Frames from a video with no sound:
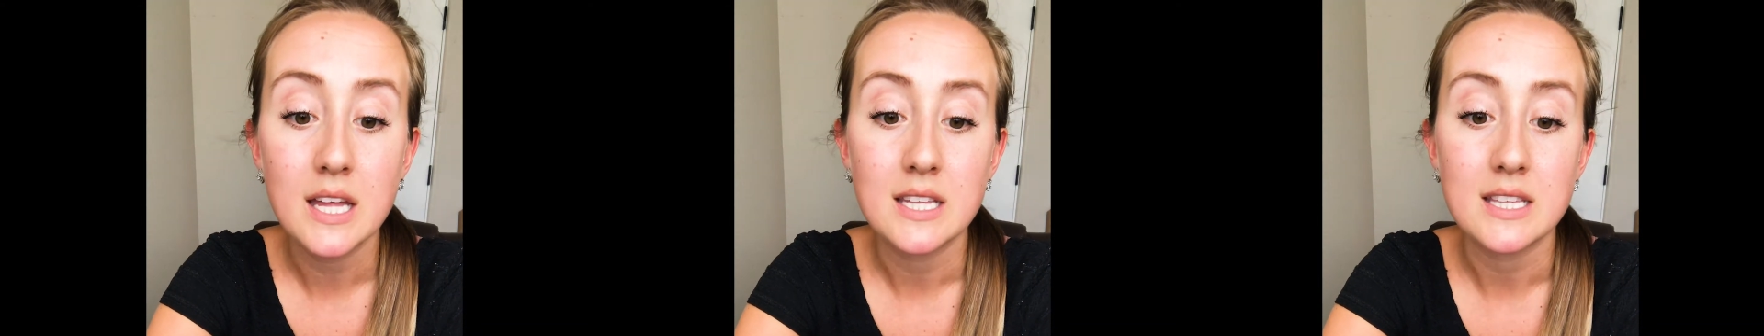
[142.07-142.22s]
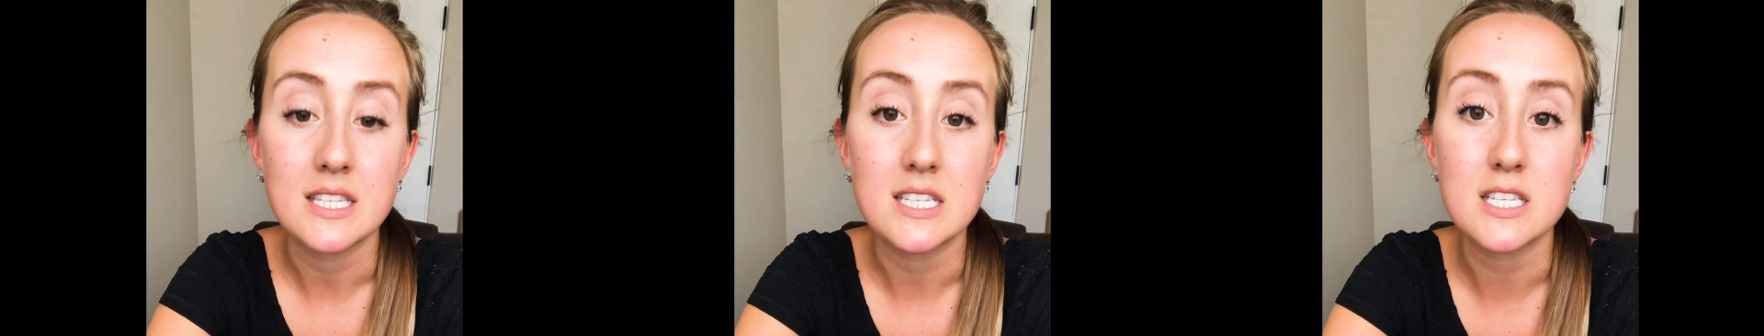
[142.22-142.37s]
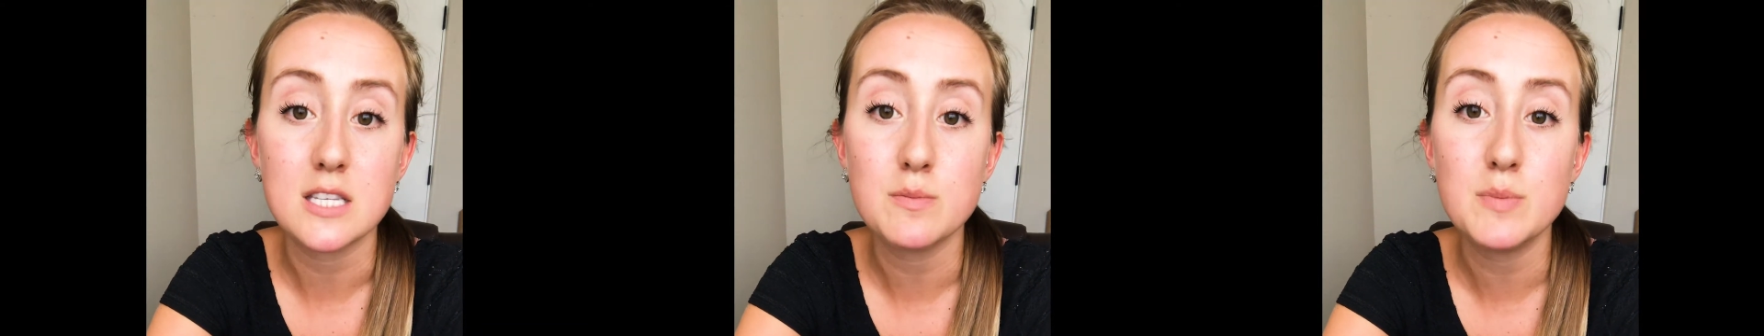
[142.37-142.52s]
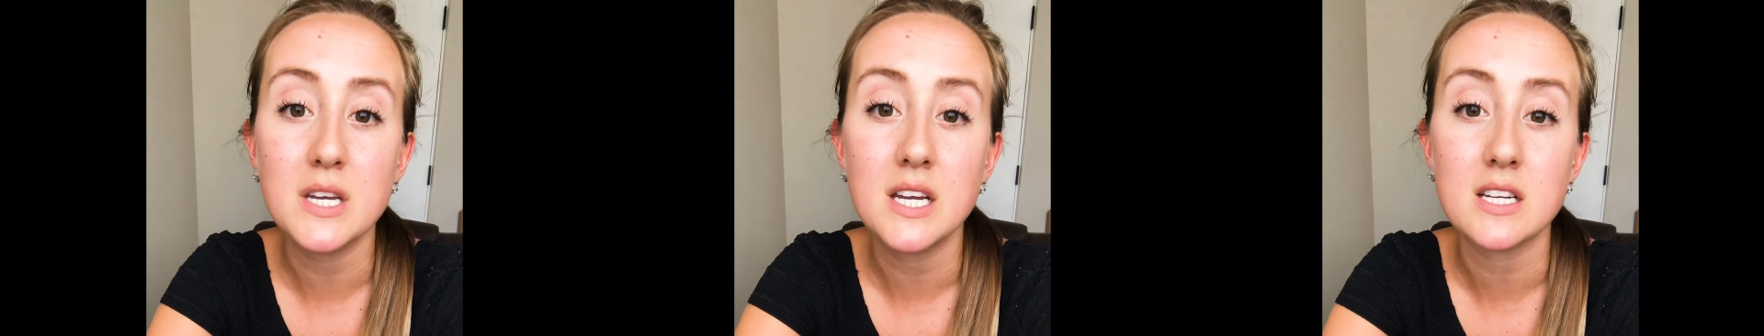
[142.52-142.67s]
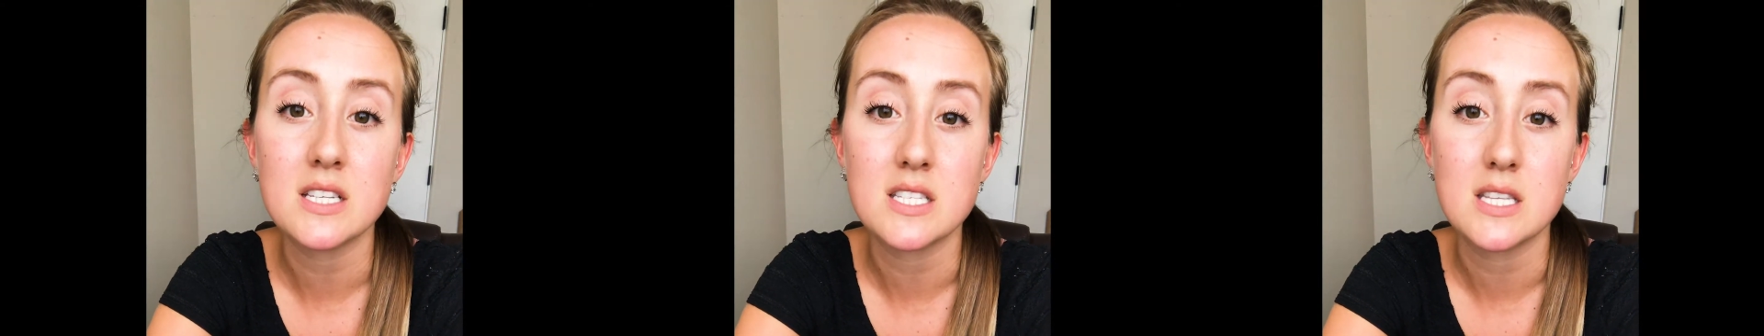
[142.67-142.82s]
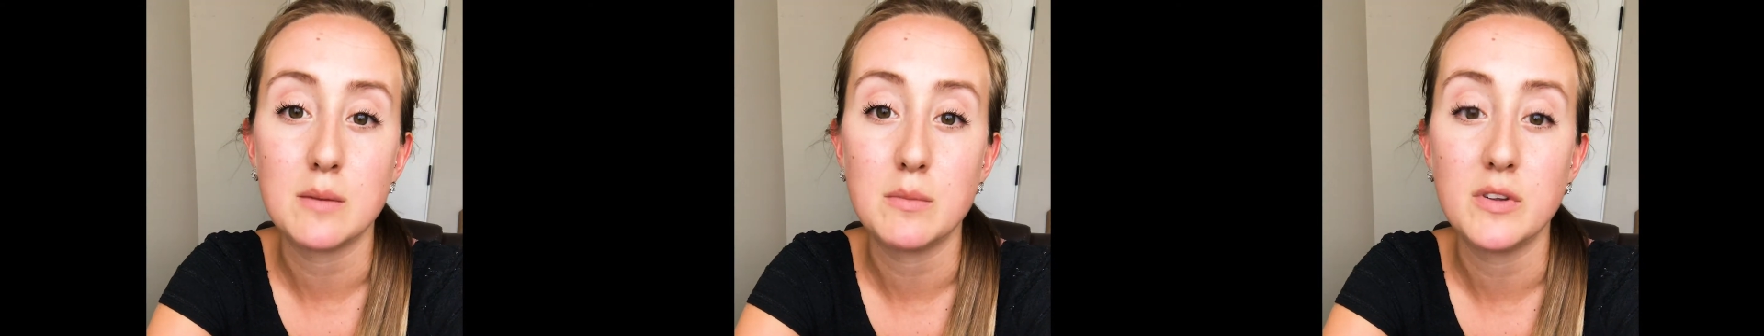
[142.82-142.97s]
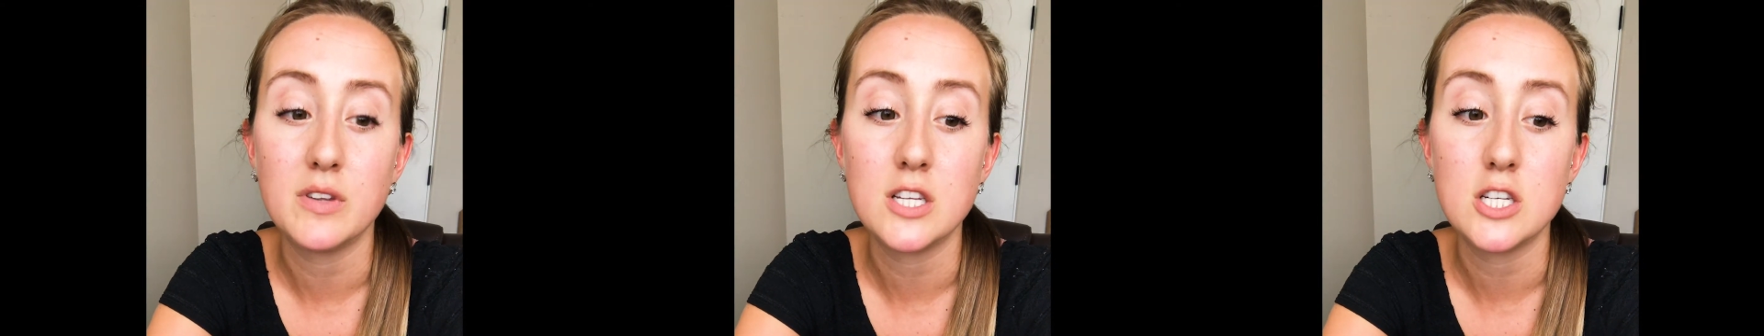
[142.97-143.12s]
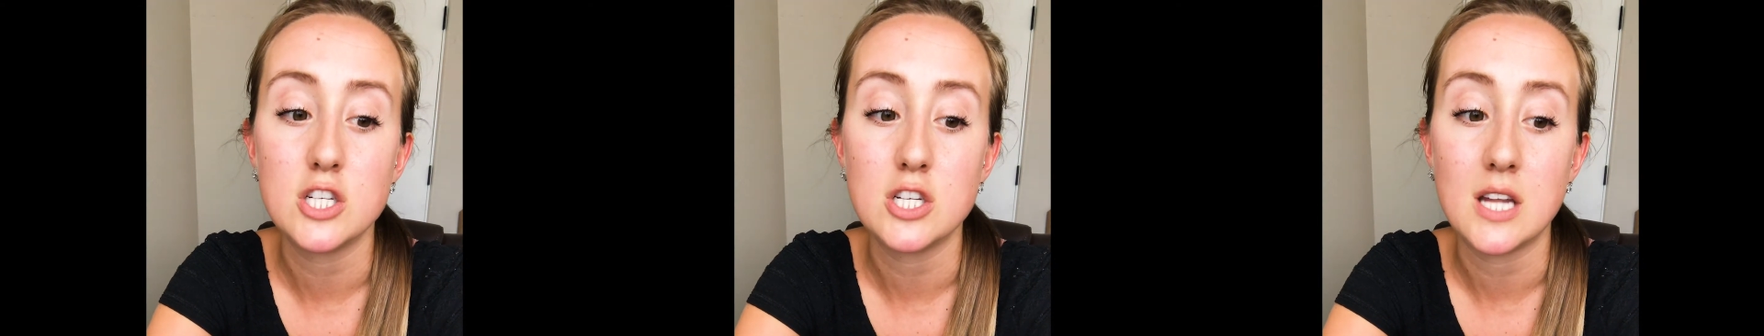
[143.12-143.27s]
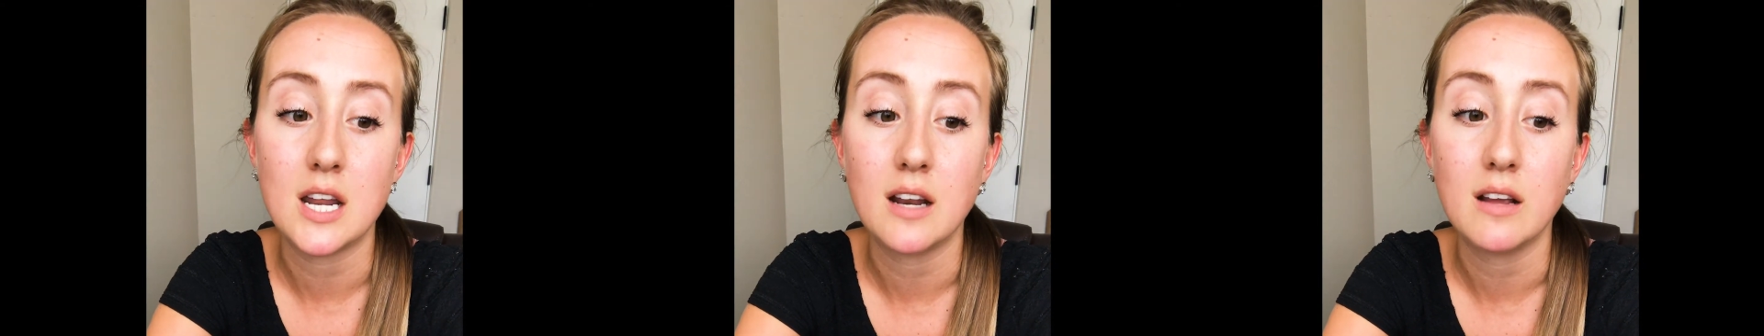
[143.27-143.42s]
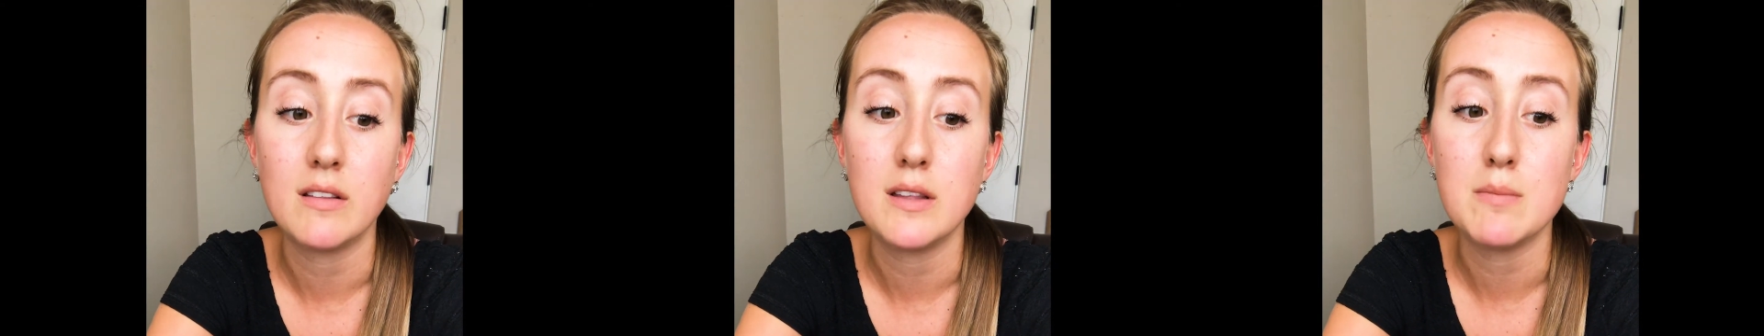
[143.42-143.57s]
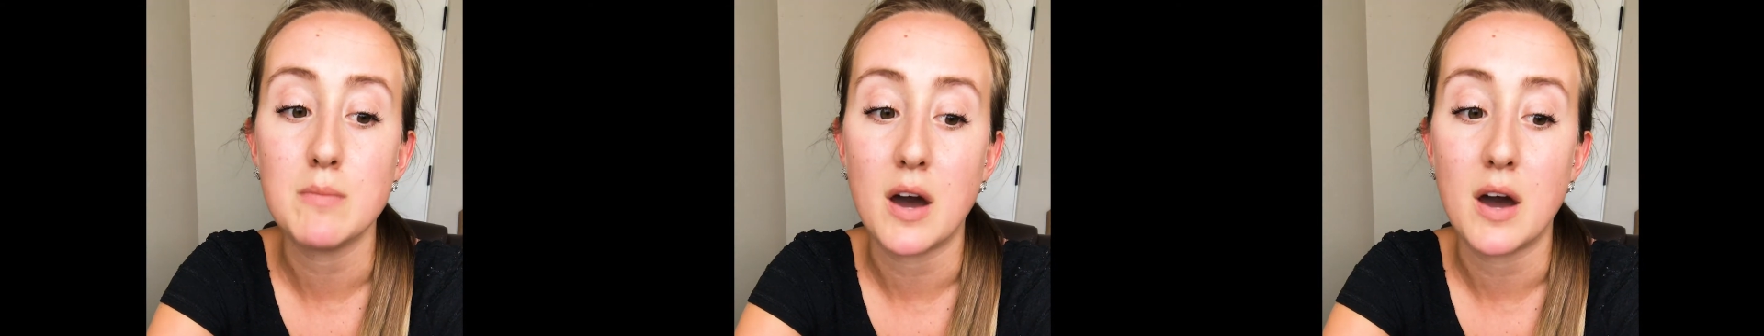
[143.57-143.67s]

This is because some of the genetically